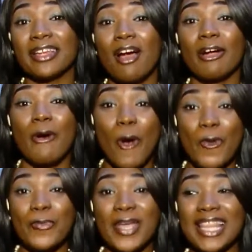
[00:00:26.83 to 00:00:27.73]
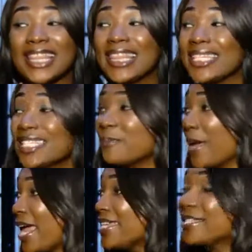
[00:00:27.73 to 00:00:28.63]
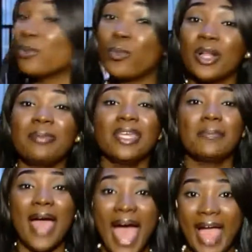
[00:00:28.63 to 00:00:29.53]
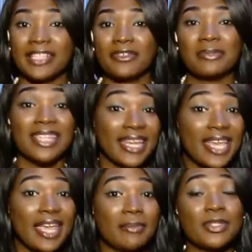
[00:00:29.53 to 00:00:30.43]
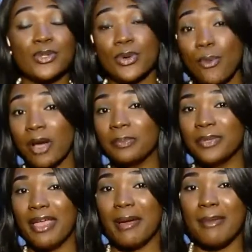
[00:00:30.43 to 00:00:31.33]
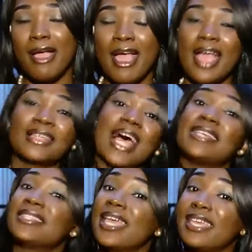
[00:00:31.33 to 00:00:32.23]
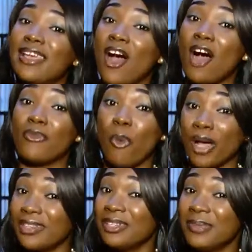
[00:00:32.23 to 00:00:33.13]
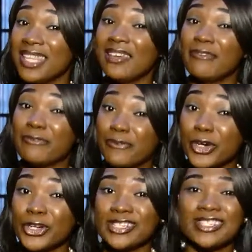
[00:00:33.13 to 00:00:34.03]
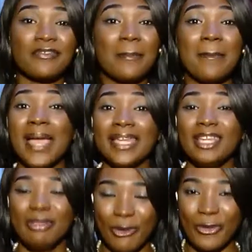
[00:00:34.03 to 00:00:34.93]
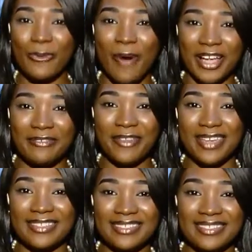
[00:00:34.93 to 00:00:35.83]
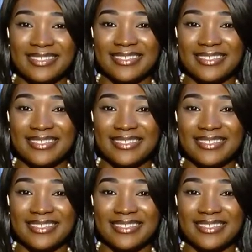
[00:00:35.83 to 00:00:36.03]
are hoping this space will be packed from 10 a.m. to 1 p.m. as they kick off what could be the first of many local wine fests.